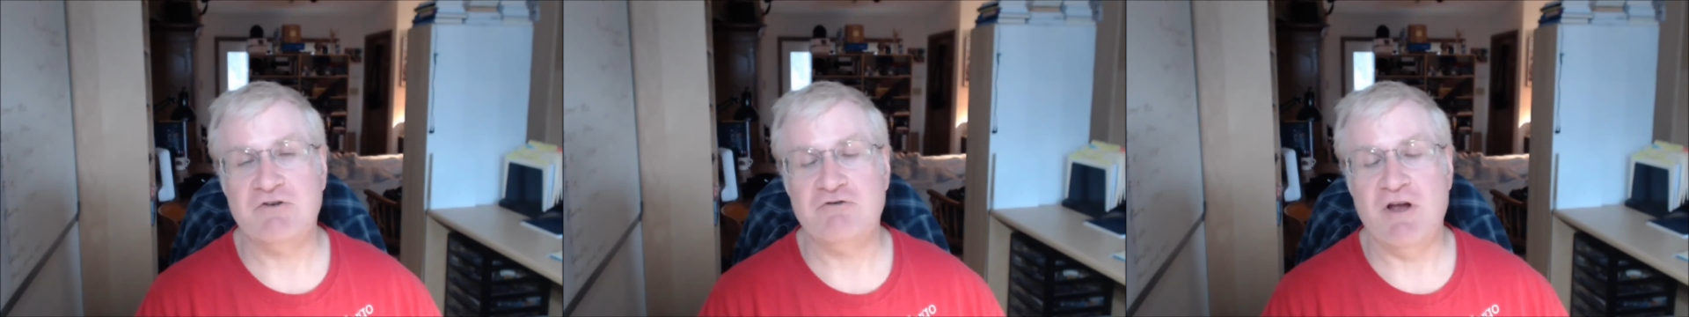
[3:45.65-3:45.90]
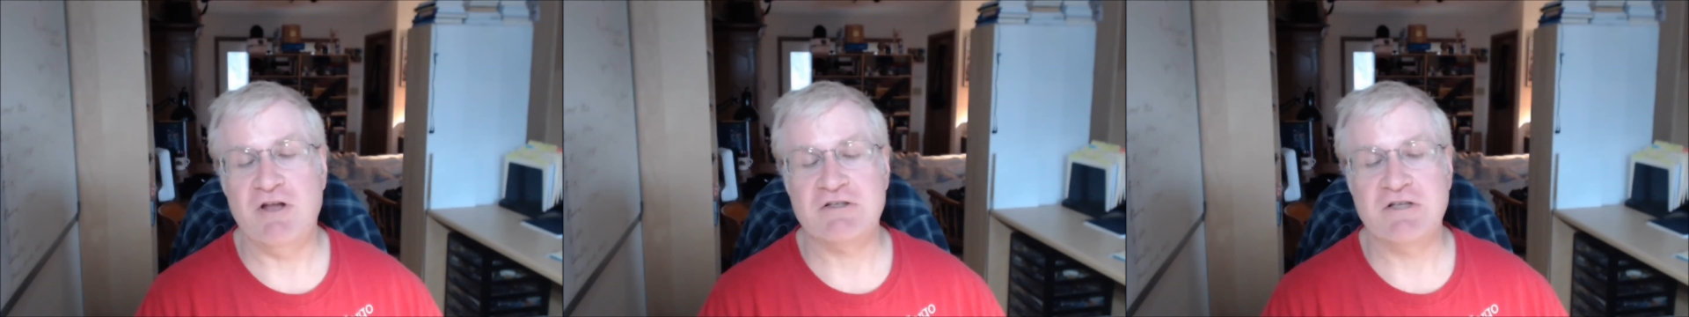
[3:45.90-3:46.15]

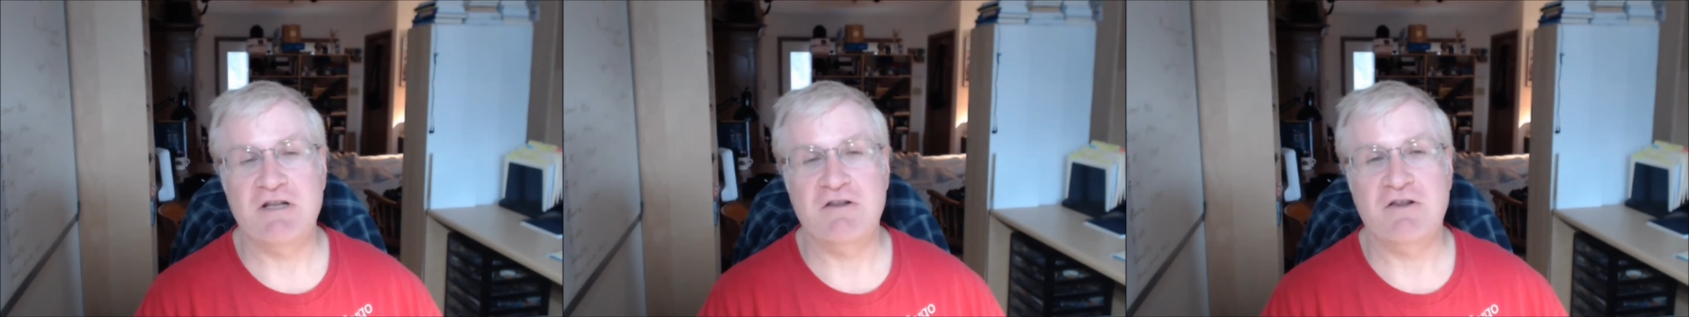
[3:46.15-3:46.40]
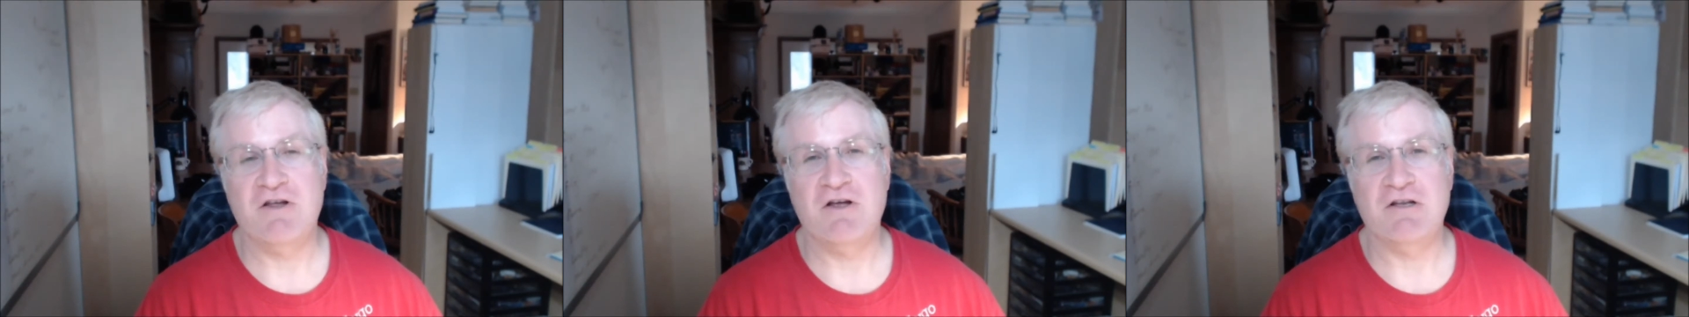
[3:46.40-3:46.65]

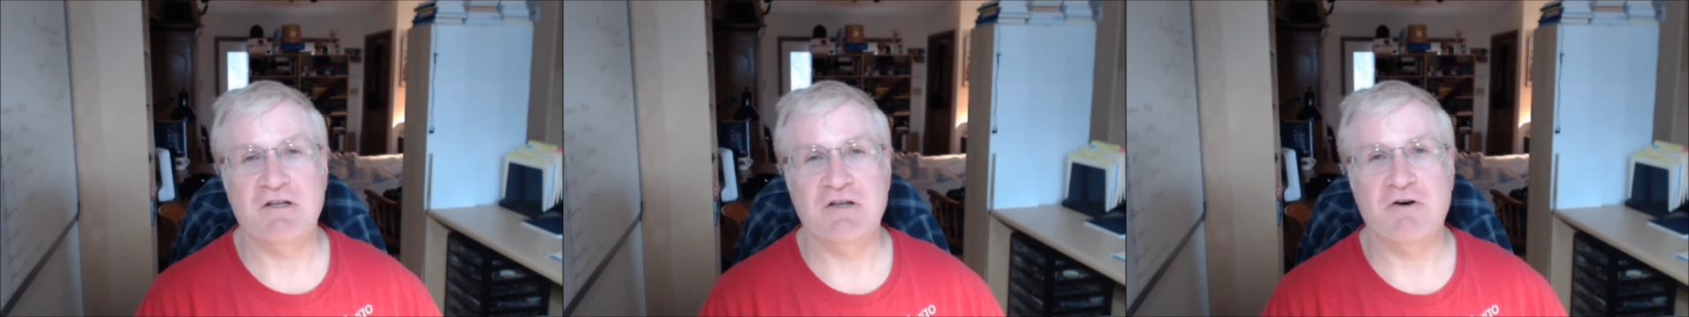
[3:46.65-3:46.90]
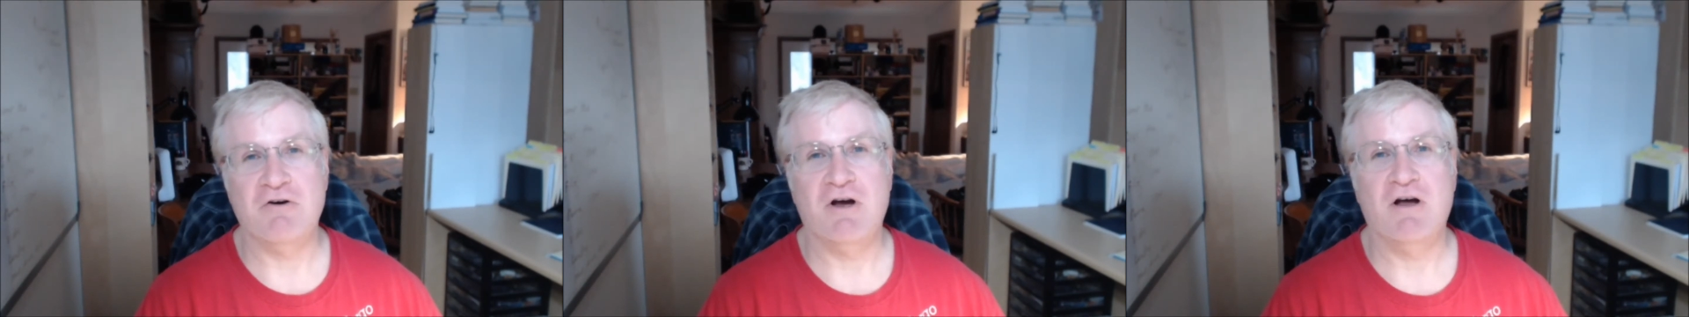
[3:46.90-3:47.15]
translated the
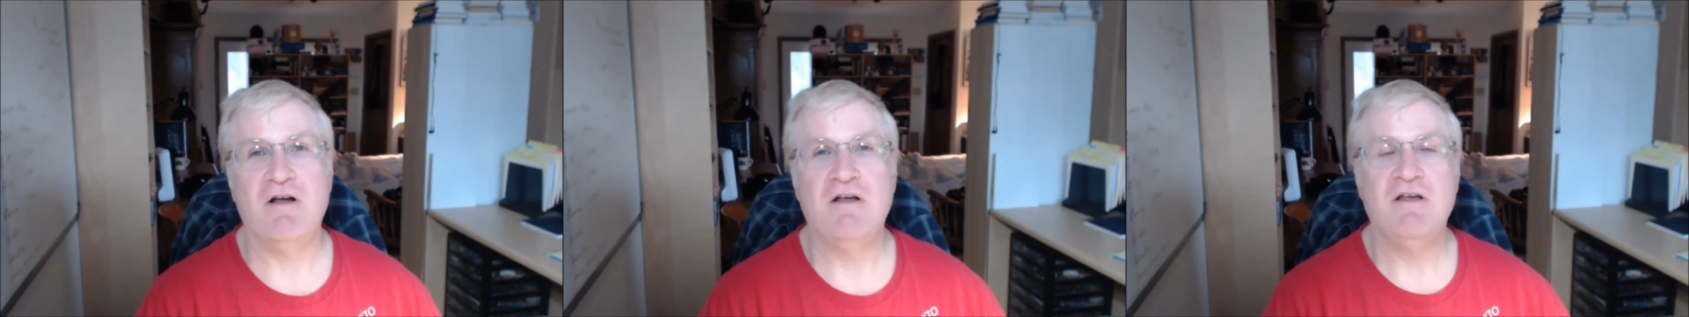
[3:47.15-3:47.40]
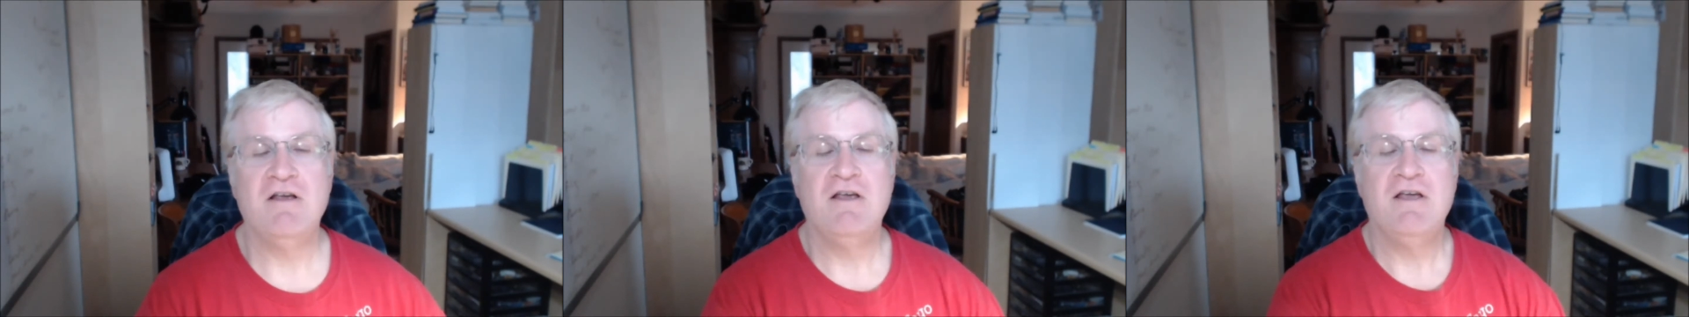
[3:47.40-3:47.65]
lira
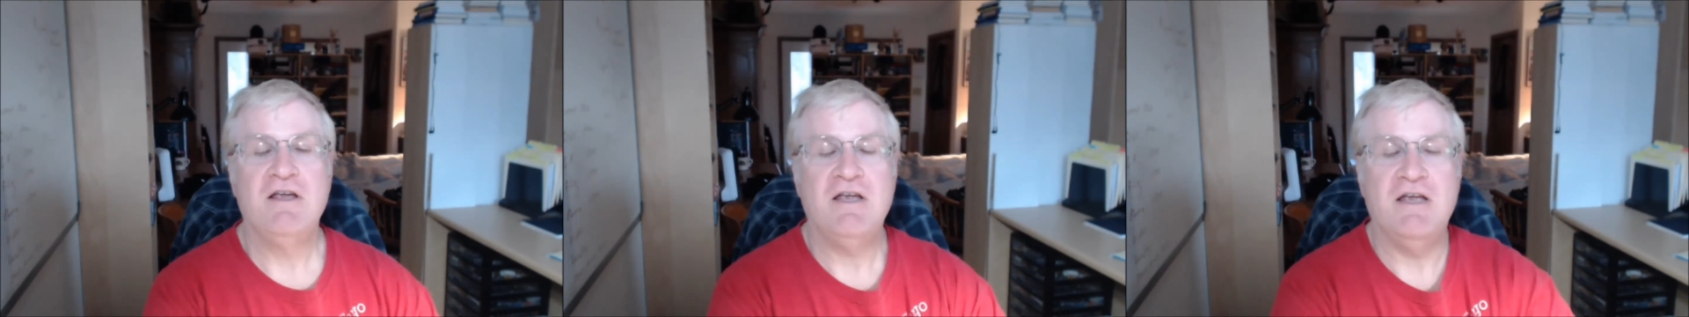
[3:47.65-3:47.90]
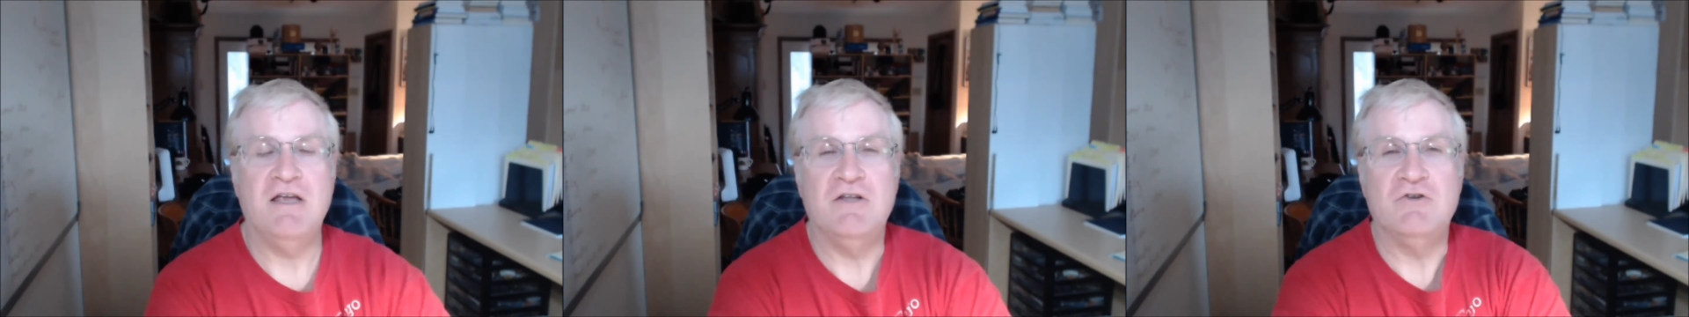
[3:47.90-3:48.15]

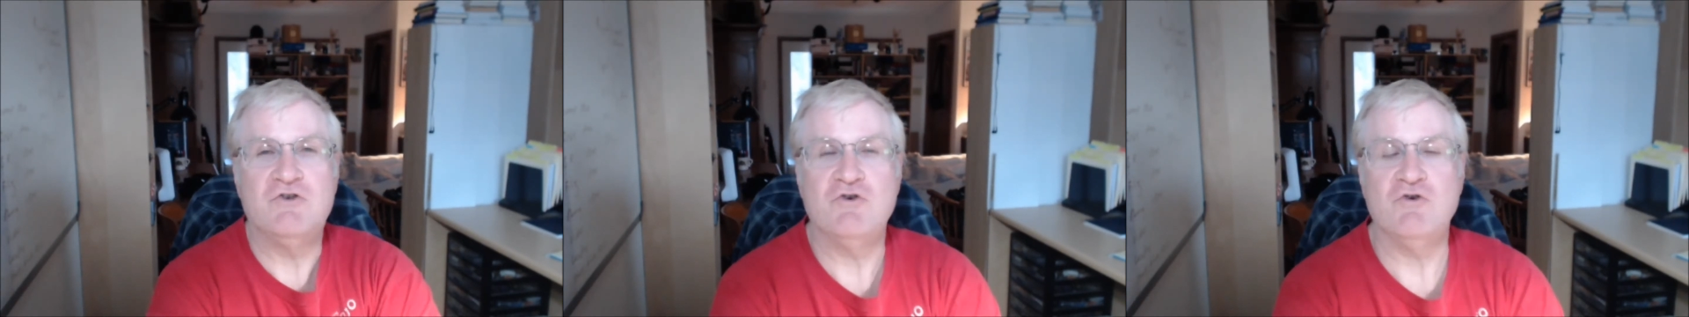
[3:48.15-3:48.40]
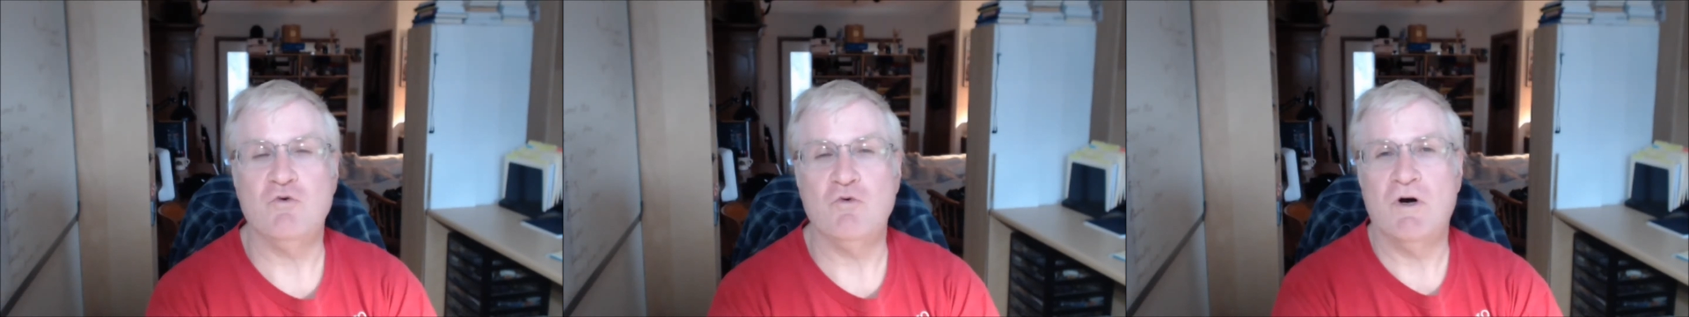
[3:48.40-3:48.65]

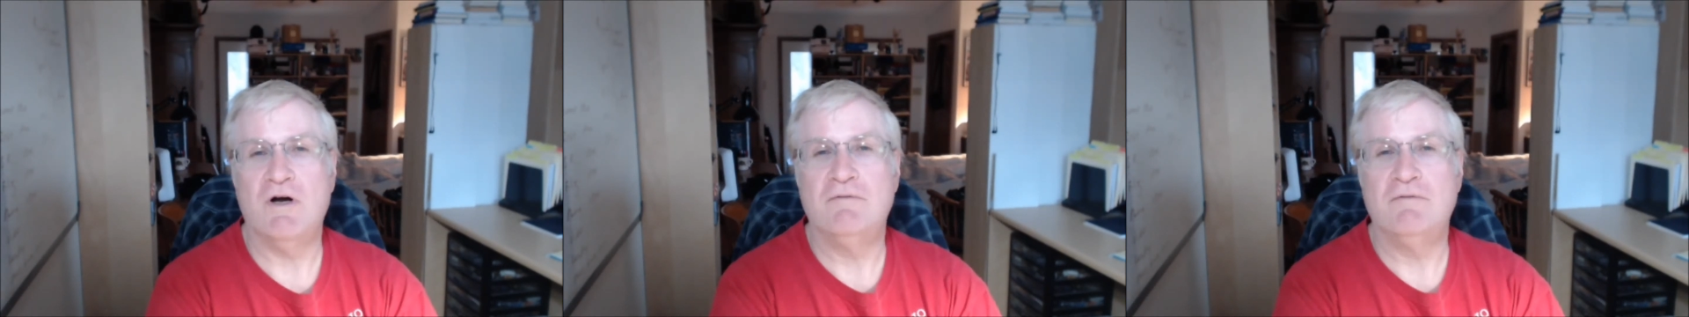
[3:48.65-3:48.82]
into